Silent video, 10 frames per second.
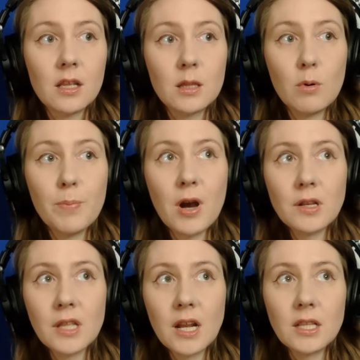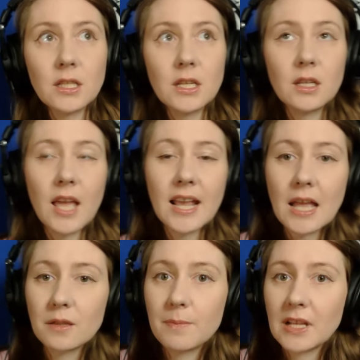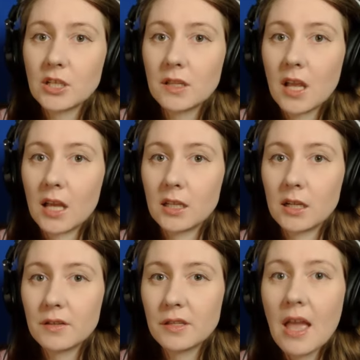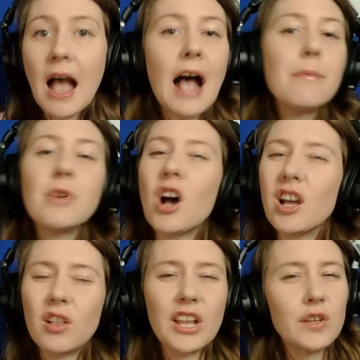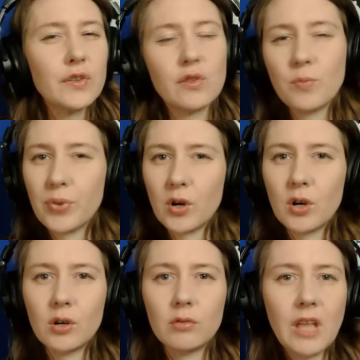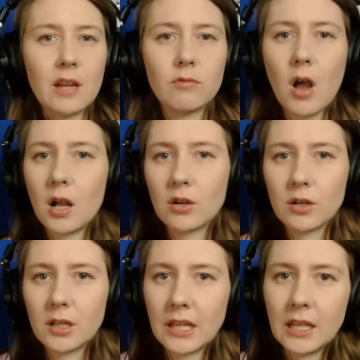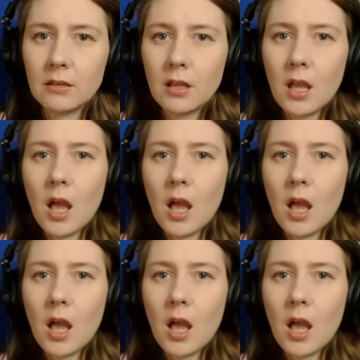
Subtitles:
There were parts that I didn't like as much as the others. I'm not like a super like rock girly.